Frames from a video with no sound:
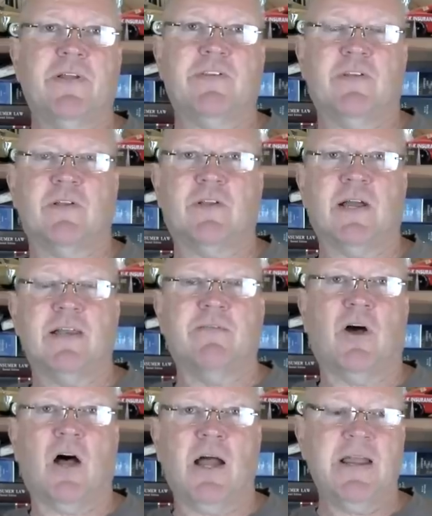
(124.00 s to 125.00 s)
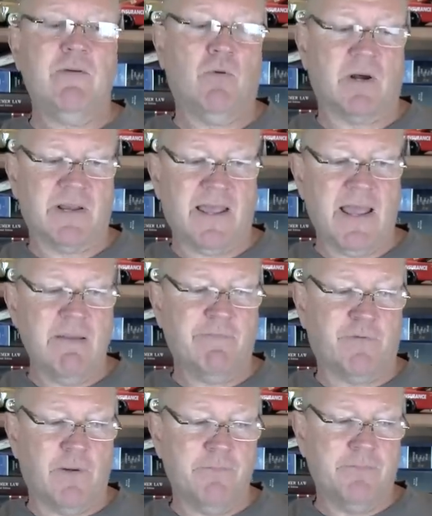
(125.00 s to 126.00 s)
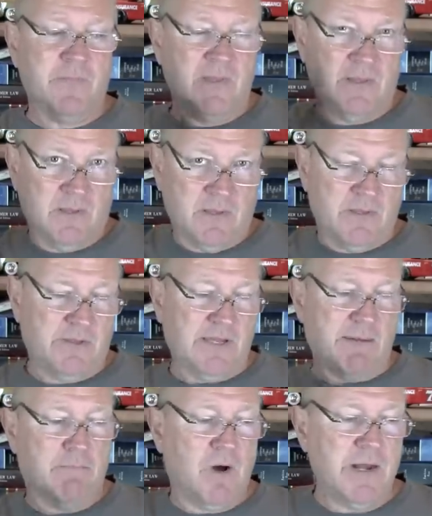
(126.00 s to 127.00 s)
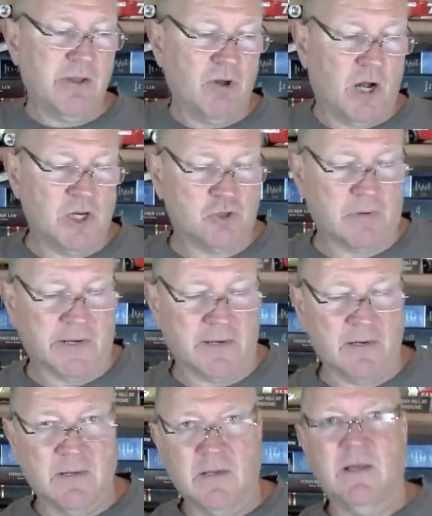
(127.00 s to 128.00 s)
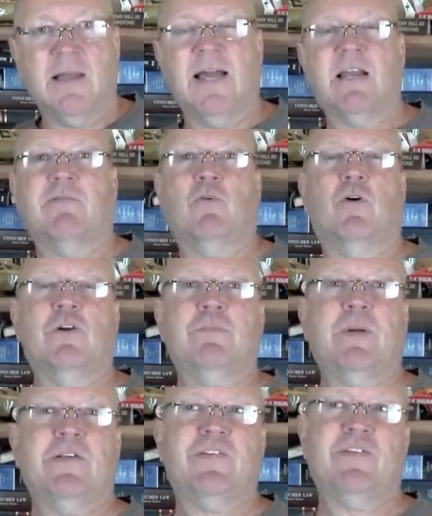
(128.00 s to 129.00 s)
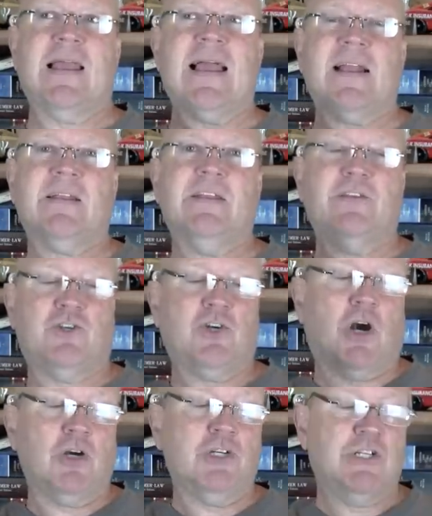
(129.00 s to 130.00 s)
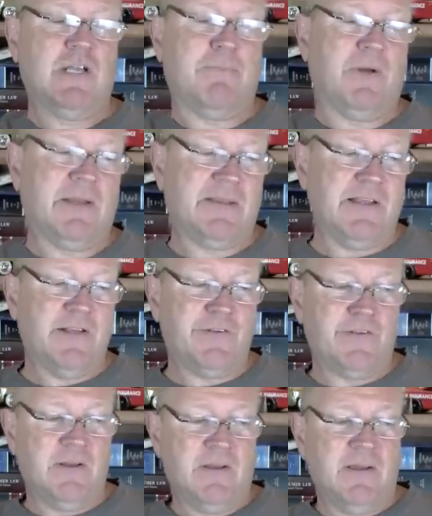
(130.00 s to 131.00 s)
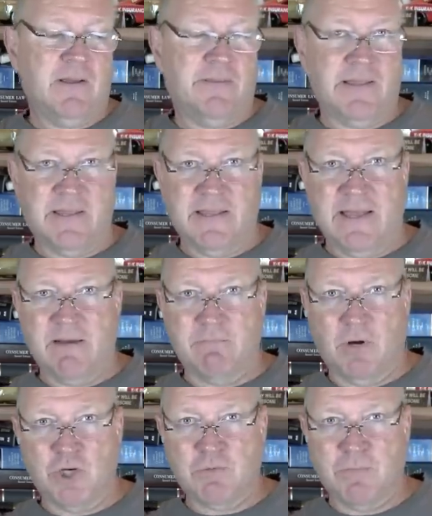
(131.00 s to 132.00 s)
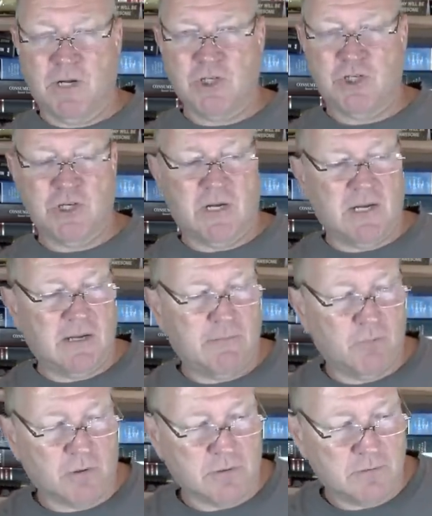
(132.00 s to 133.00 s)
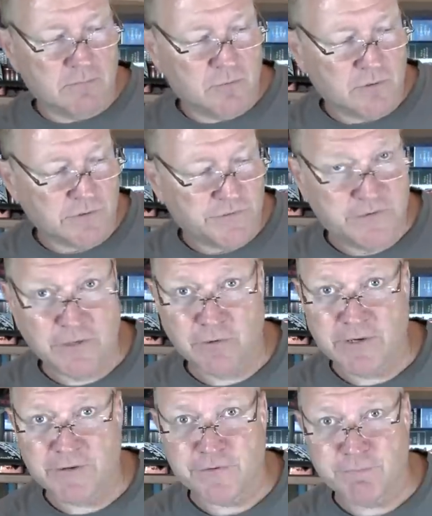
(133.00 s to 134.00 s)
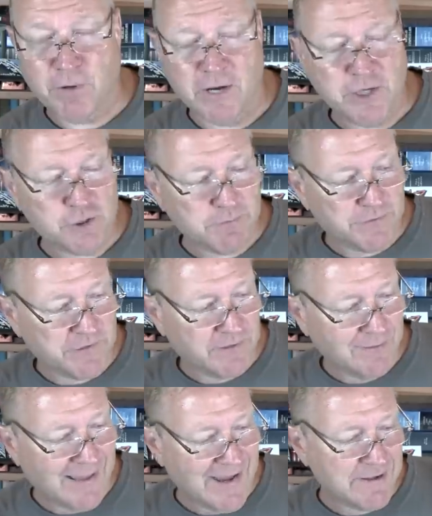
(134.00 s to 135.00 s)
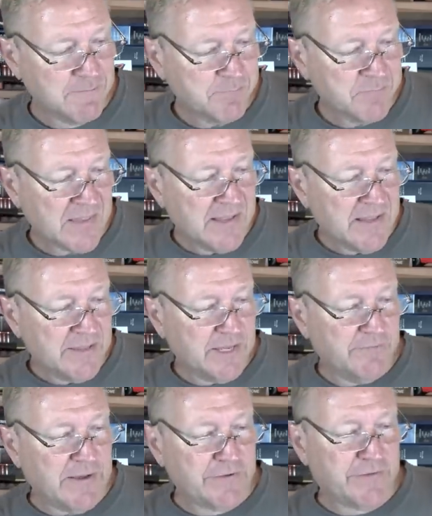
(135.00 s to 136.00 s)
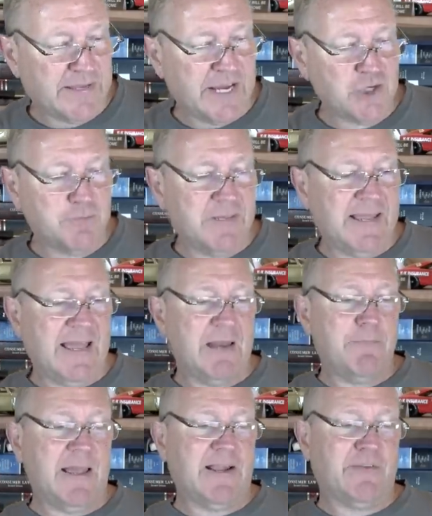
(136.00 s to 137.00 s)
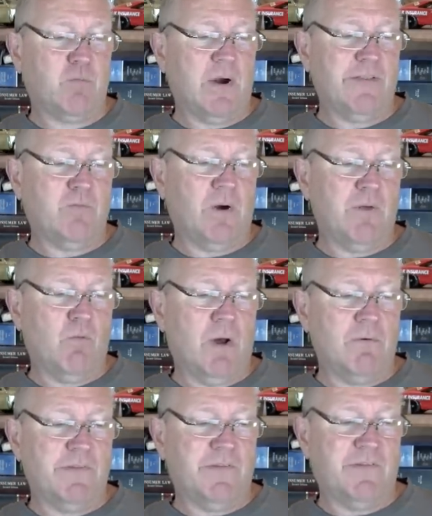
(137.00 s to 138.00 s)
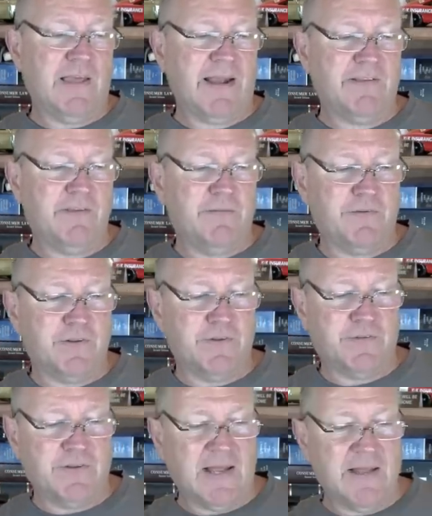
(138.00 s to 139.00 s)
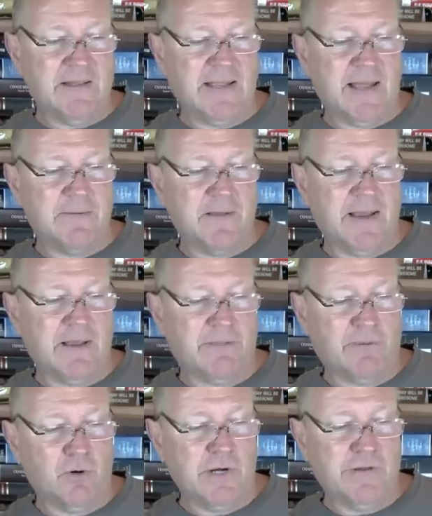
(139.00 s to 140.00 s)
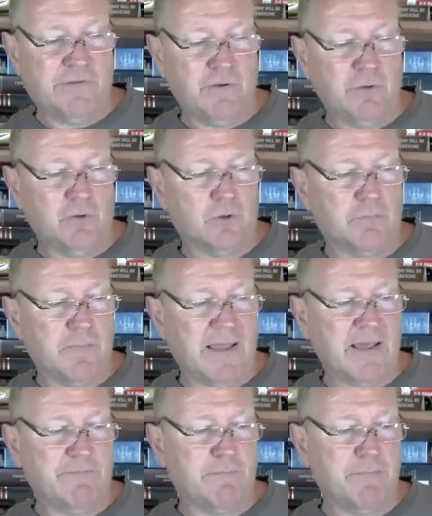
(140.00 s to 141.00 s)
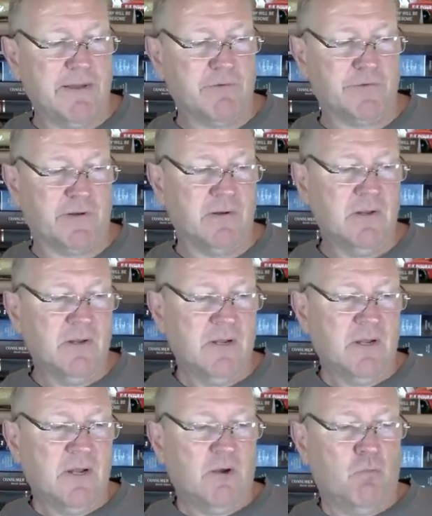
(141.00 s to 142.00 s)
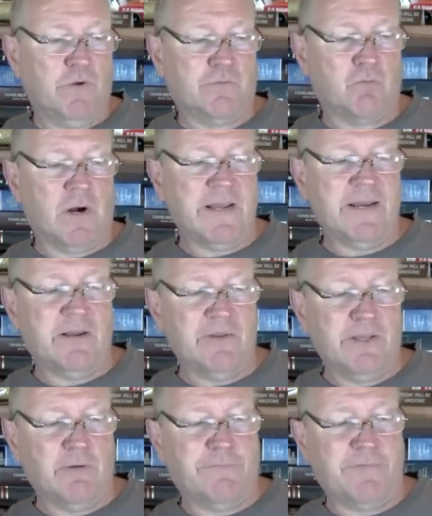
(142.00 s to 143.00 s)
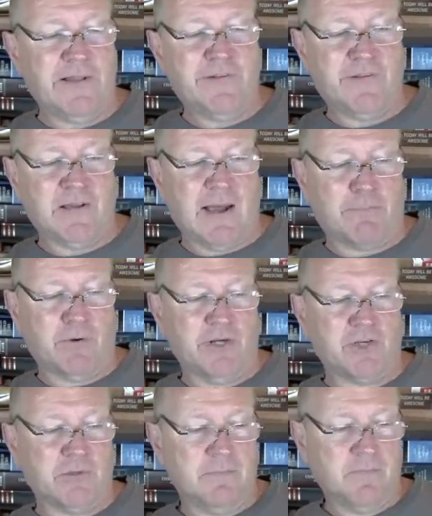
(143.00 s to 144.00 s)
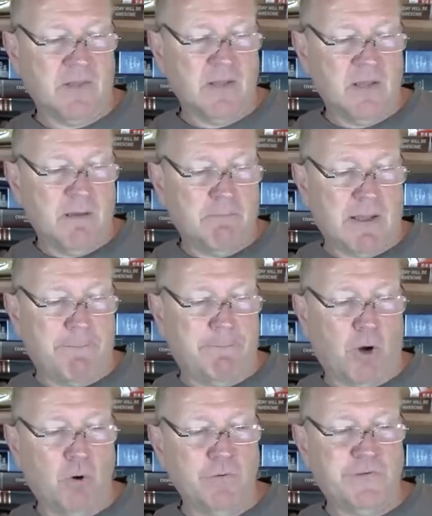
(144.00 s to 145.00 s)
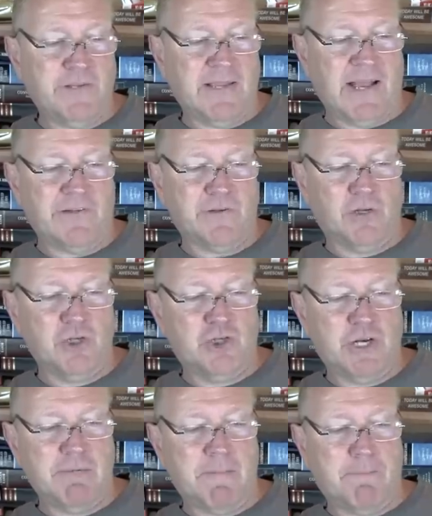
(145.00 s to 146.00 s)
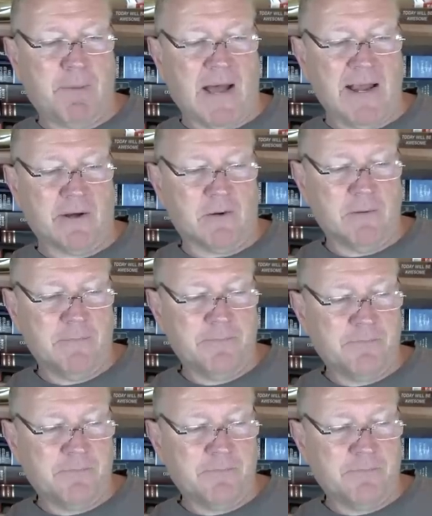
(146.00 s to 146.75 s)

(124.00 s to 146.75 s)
it to kind of hide where it came from, you got money laundering. And of course, by stacking these charges up like this, they can get much, much more serious punishments in line. The investigation began back in 2021 when detectives said that a 32-year-old man from Beaverton was running an illegal fencing operation by posing as a legitimate buyer,